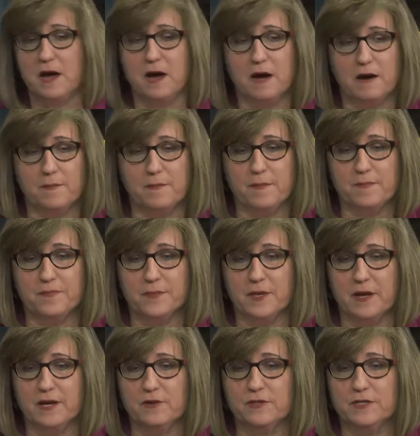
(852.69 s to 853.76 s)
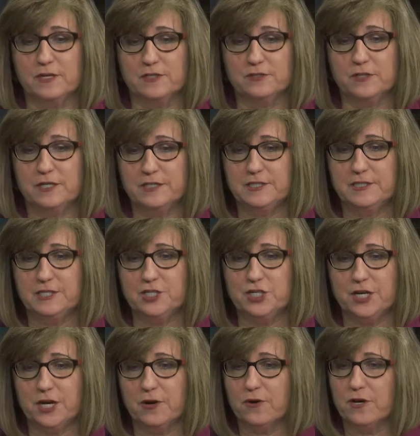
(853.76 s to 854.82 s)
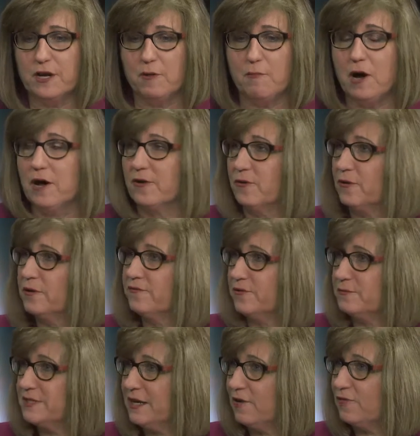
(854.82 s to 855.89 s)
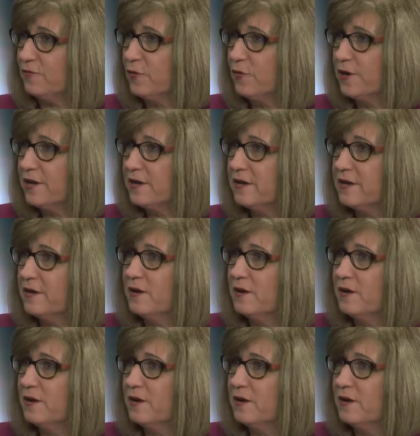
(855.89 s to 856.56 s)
Um, I know that Dr. Husty shared a model from South Florida